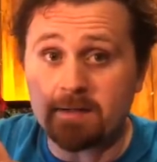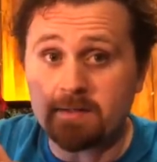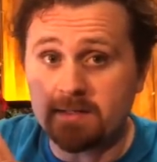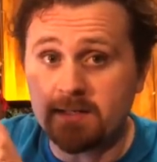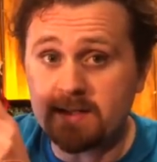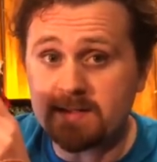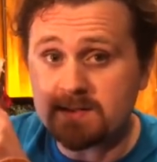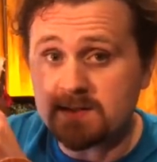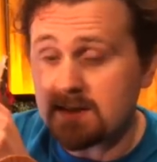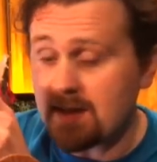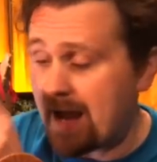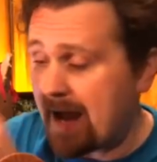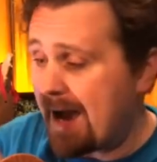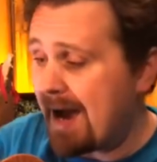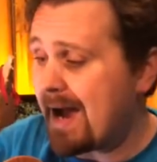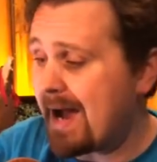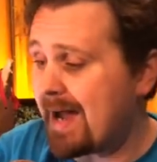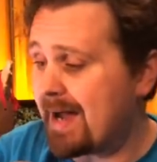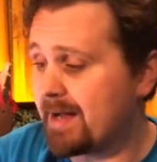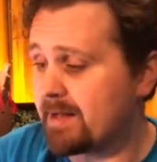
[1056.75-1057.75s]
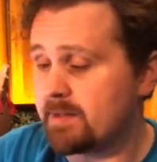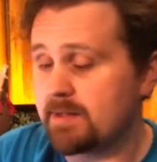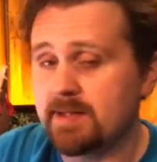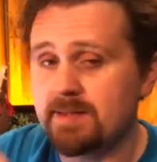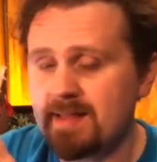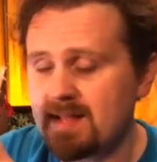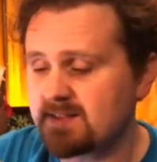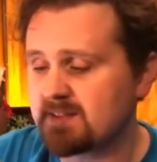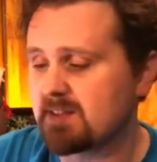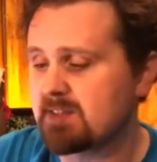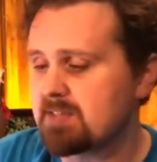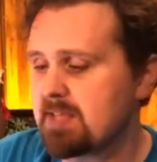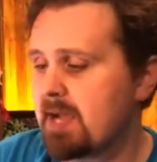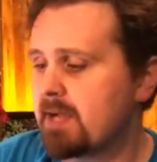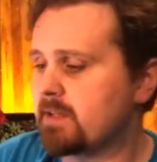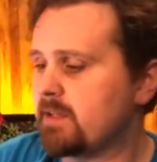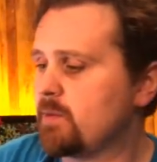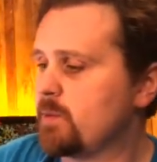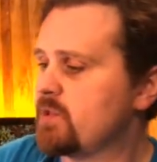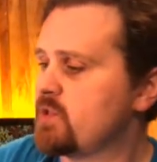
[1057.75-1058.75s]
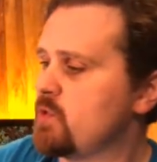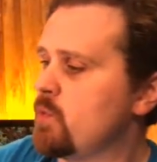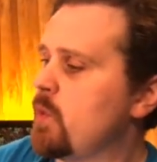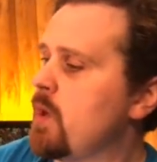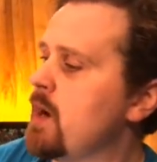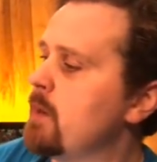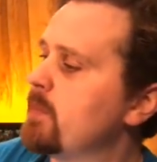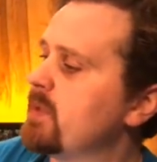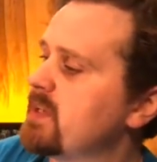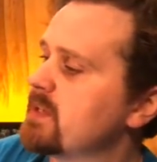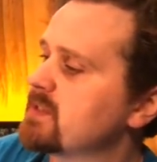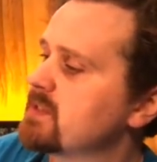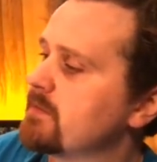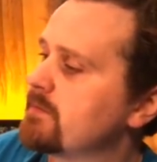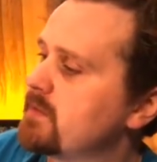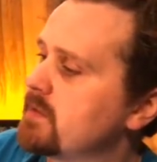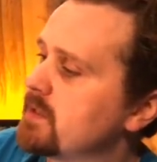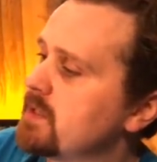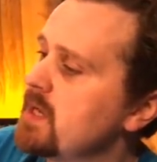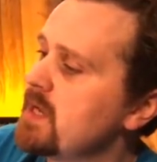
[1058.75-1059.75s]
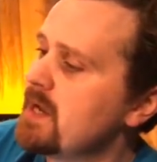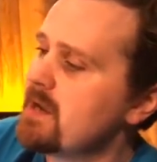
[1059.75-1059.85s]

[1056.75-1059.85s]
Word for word: It's hot. And that's exactly what you want because if the,